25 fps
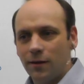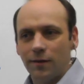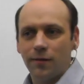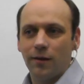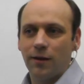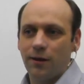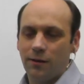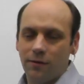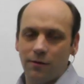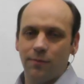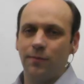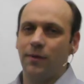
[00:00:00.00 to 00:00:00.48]

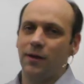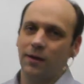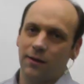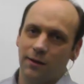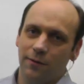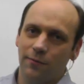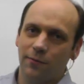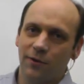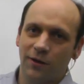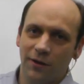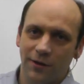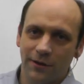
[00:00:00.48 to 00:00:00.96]
then you can make
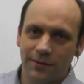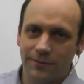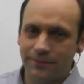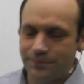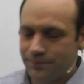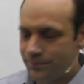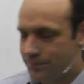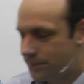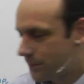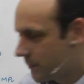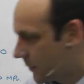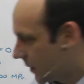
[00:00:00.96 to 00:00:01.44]
it work.
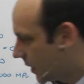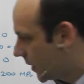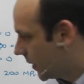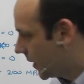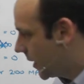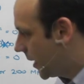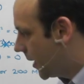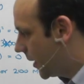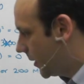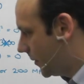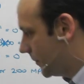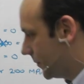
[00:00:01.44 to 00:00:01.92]

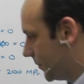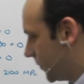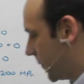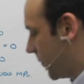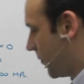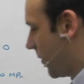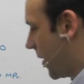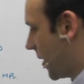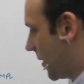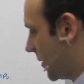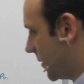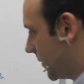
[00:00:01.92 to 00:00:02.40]
Okay,
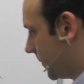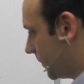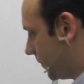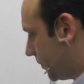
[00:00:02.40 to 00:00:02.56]
great.